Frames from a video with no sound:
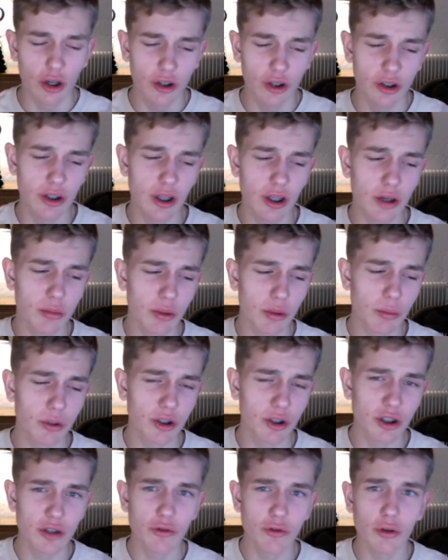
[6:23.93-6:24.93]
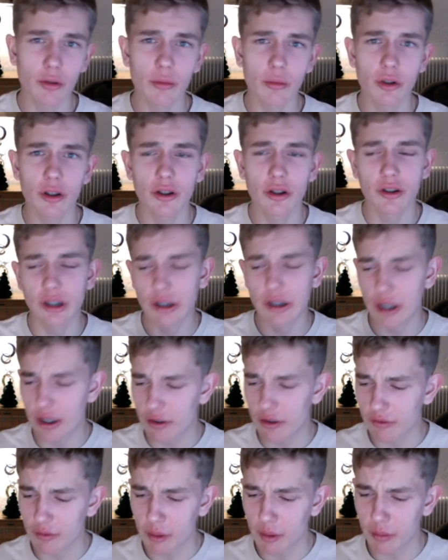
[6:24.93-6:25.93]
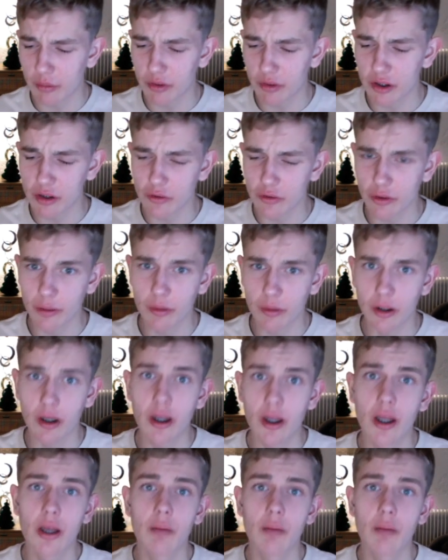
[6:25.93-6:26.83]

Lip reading: did I remember this formula? Did I remember this formula?